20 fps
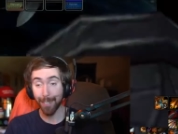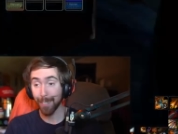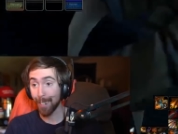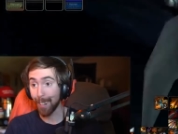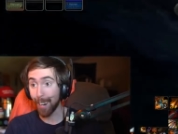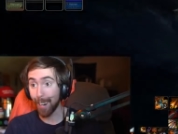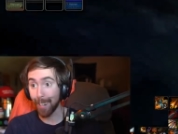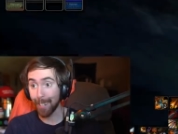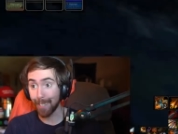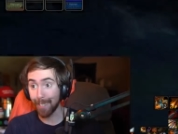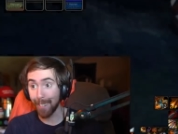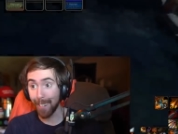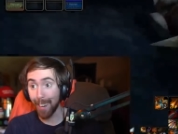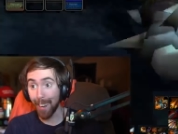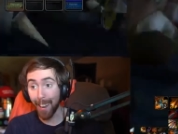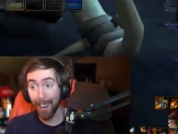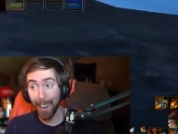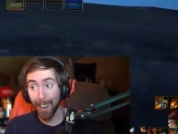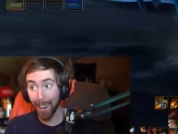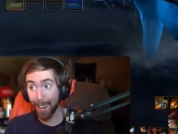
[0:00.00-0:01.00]
God
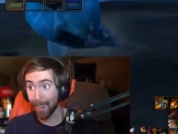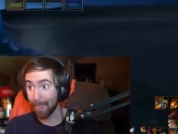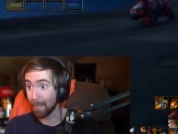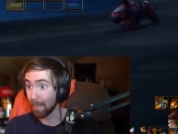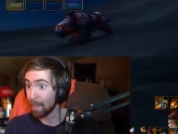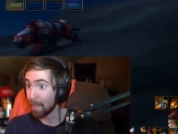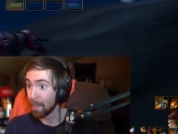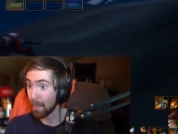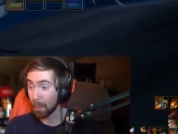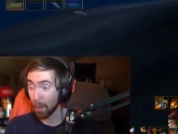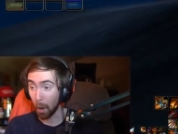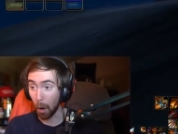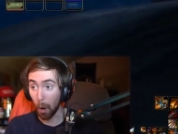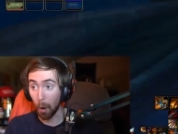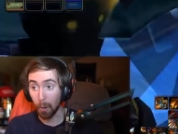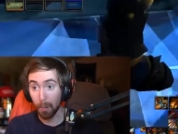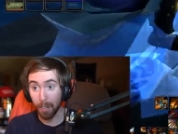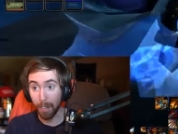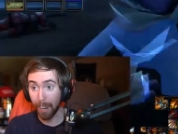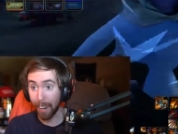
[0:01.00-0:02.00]
damn!
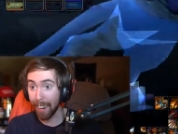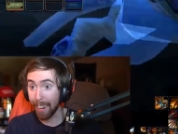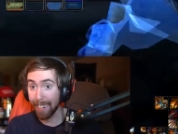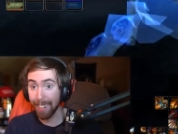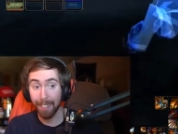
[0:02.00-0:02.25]
Okay,